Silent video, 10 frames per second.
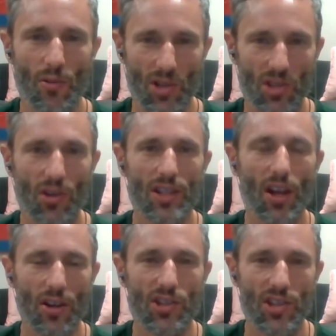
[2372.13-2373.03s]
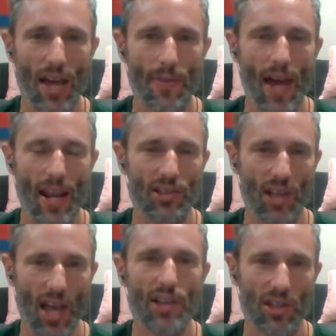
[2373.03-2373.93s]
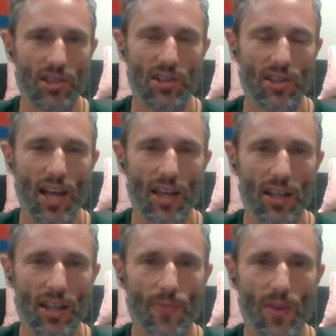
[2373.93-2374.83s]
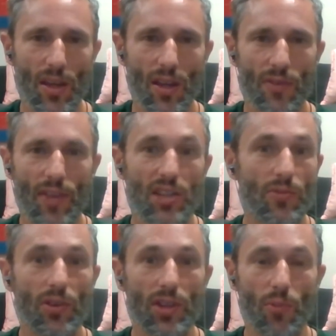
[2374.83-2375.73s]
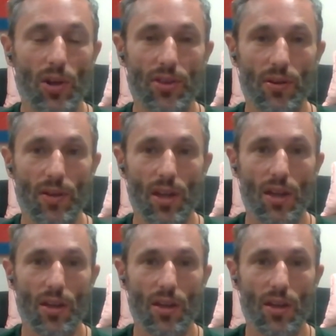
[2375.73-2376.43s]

We're starting to understand that as a society. That's really what the